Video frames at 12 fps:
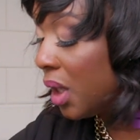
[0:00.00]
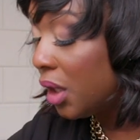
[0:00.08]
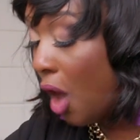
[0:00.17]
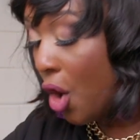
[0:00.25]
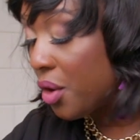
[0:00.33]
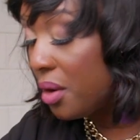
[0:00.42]

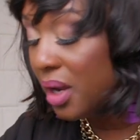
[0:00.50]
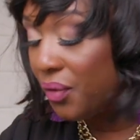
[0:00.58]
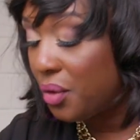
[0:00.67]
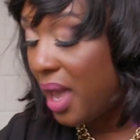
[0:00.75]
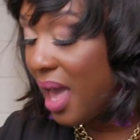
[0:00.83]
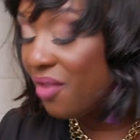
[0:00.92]
Longer
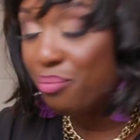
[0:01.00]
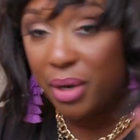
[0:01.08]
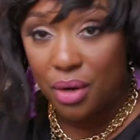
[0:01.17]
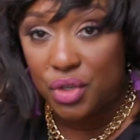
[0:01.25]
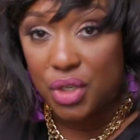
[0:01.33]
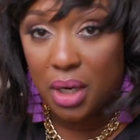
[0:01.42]
if you have
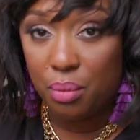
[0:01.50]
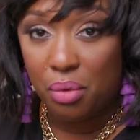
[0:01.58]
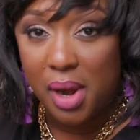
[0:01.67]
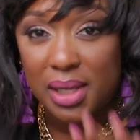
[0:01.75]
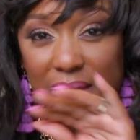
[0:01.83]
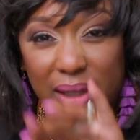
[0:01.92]
bigger chicken
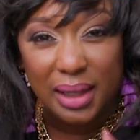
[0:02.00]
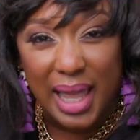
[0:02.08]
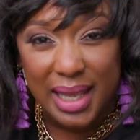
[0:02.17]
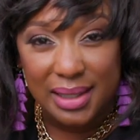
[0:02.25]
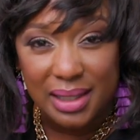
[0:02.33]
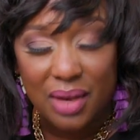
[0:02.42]
breasts,
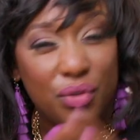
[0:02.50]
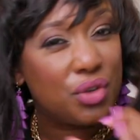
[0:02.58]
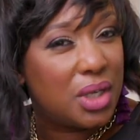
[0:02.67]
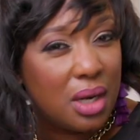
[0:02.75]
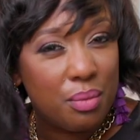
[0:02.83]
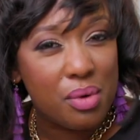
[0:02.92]
less if your
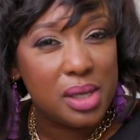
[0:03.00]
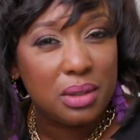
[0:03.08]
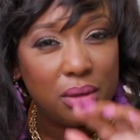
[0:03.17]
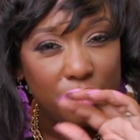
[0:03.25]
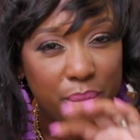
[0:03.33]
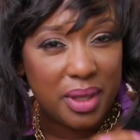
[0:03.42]
chicken breasts
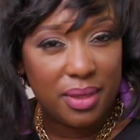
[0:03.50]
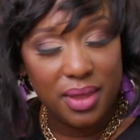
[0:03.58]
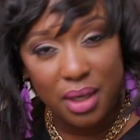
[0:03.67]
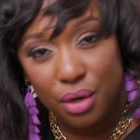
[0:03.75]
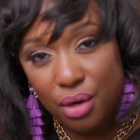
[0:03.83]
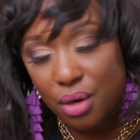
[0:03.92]
are a little bit
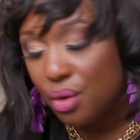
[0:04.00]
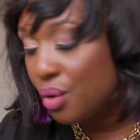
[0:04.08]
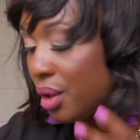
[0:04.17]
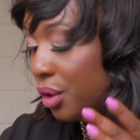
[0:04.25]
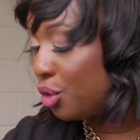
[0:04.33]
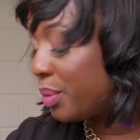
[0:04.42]
thinner
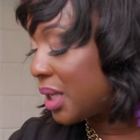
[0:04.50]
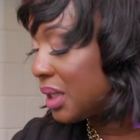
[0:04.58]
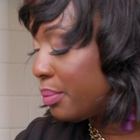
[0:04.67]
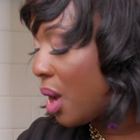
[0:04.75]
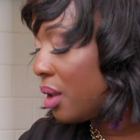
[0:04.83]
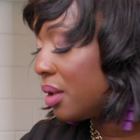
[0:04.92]
or a little bit
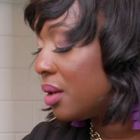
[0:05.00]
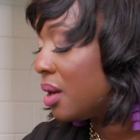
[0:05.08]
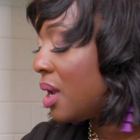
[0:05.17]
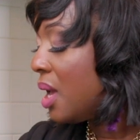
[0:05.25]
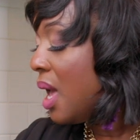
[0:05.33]
smaller.